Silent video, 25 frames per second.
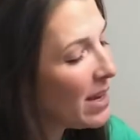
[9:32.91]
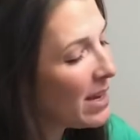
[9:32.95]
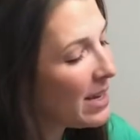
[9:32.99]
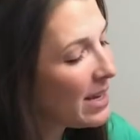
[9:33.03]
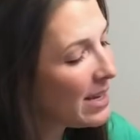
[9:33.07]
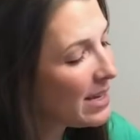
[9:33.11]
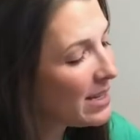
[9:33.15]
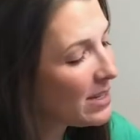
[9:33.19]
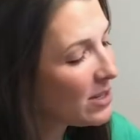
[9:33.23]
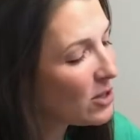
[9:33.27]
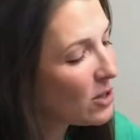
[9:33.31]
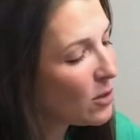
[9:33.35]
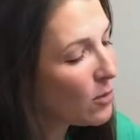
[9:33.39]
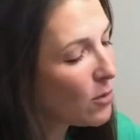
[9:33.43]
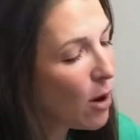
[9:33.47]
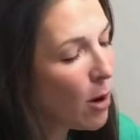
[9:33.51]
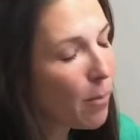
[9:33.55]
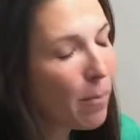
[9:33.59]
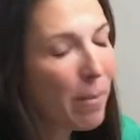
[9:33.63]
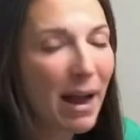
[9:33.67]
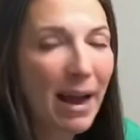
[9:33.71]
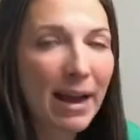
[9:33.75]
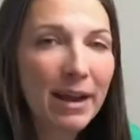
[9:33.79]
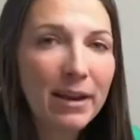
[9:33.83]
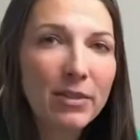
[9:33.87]
And so I'll
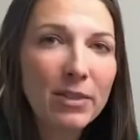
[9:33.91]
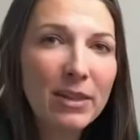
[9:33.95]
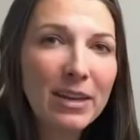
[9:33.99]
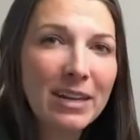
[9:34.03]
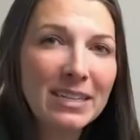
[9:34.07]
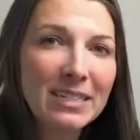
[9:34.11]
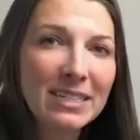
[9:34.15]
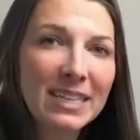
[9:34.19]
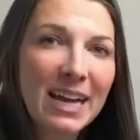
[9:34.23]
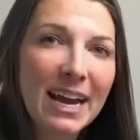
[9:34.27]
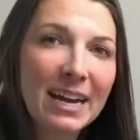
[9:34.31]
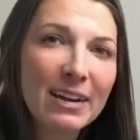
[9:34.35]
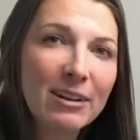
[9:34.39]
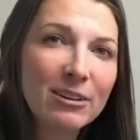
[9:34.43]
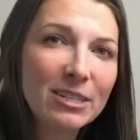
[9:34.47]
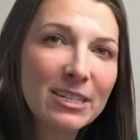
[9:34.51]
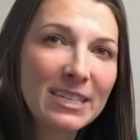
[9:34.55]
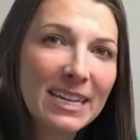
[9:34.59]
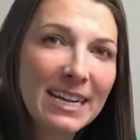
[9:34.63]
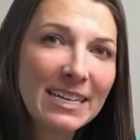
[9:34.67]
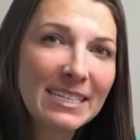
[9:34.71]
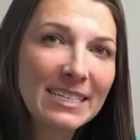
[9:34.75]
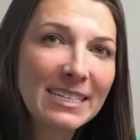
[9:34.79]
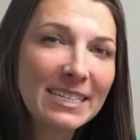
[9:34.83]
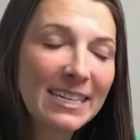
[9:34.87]
pack the entire
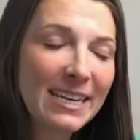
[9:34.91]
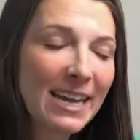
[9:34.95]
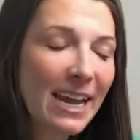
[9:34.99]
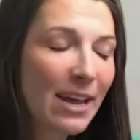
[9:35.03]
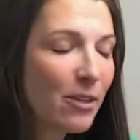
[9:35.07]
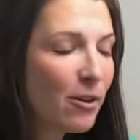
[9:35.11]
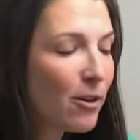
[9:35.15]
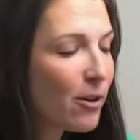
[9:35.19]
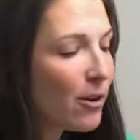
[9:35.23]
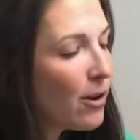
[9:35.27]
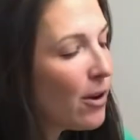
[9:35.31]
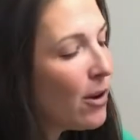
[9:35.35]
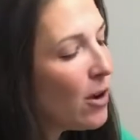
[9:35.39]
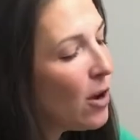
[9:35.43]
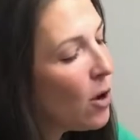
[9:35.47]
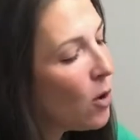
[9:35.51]
day together.